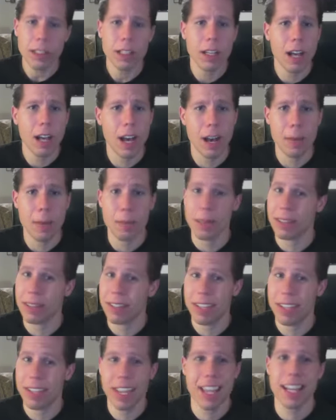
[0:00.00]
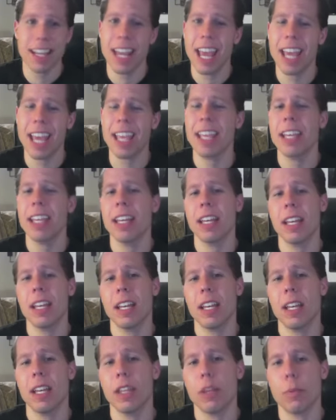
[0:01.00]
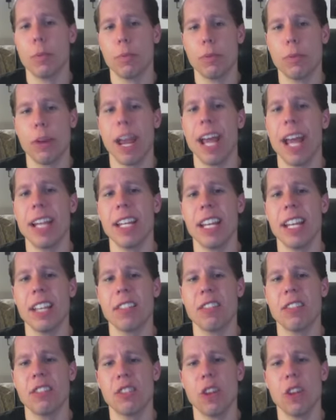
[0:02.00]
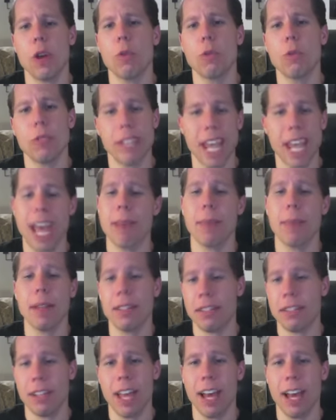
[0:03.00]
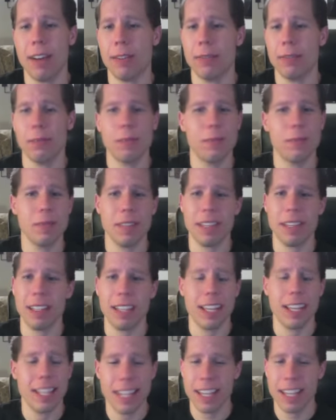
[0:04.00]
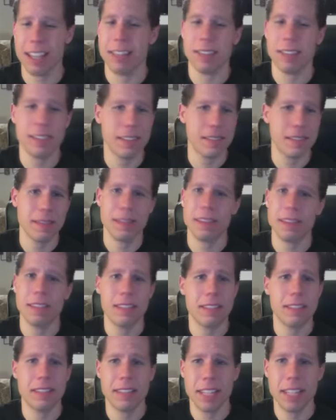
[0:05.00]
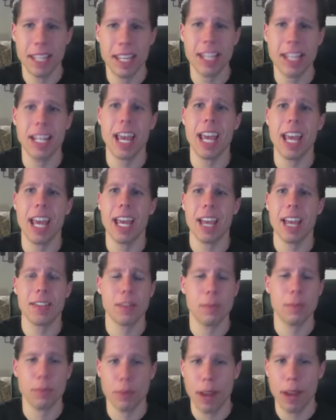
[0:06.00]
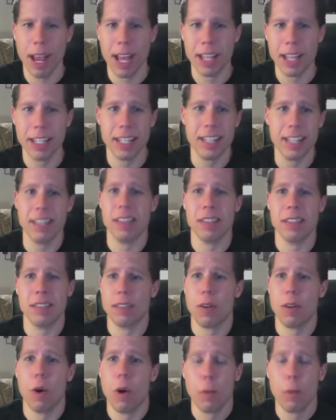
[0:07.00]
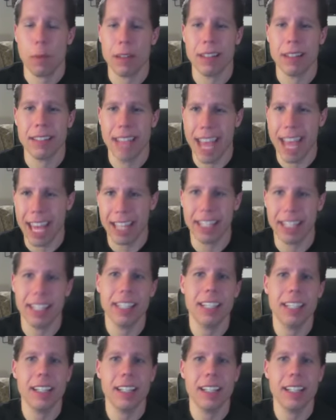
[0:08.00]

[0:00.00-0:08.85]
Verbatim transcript: But TNA, the brand is so damaged now. It is. TNA as a brand is all but dead.